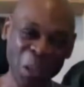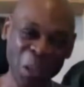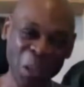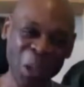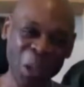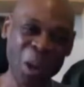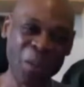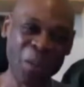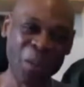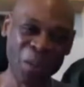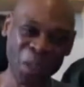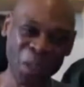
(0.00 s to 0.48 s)
A
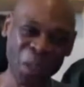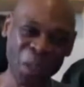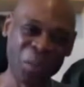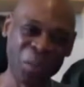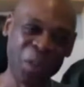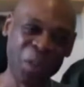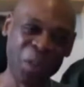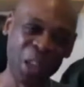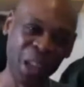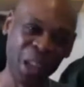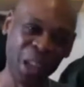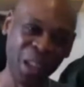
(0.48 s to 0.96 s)
lot of us
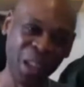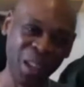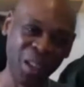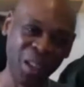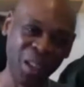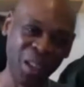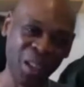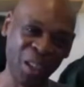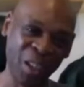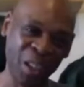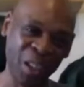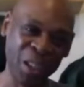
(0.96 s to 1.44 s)
have
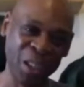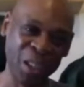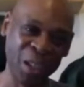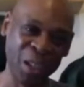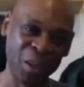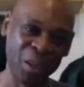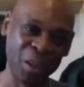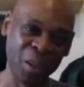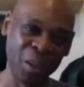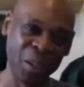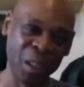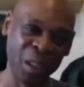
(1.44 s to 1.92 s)
changed, you
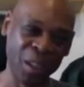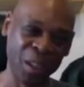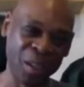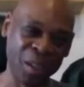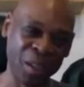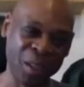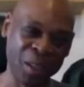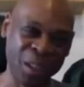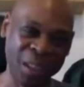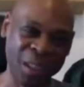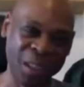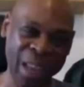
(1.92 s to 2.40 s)
know,
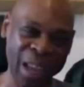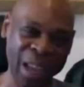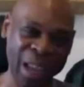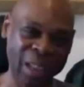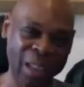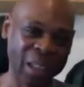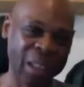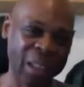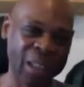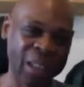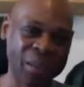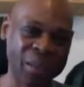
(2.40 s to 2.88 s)
and
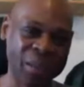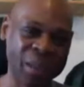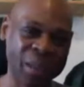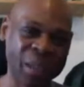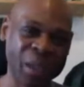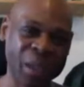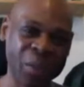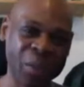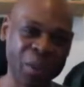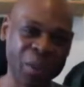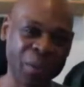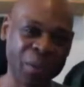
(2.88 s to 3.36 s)
sadly, you
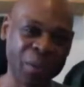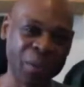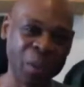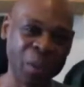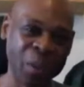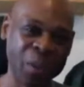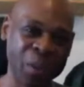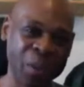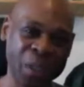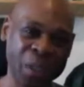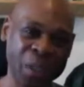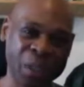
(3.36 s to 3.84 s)
know, a
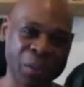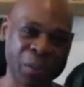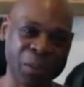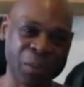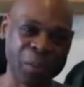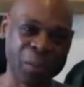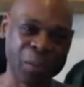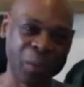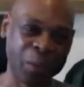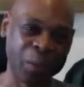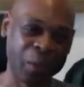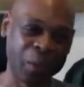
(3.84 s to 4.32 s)
few of
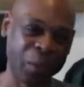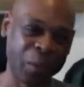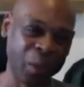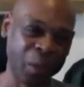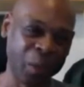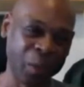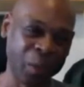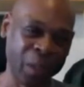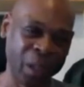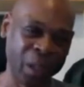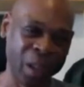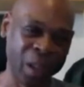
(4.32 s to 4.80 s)

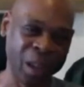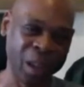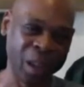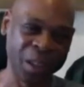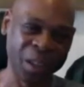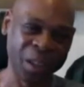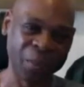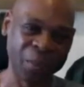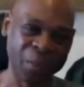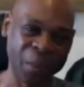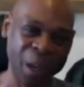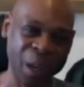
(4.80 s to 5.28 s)
the
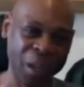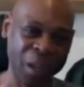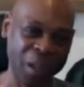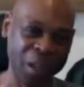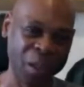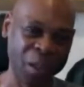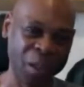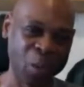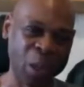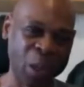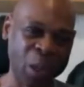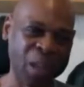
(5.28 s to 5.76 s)
cast have
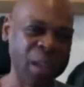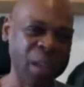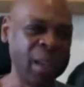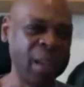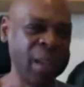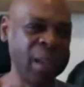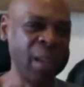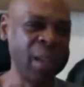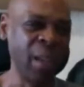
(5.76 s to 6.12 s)
passed away.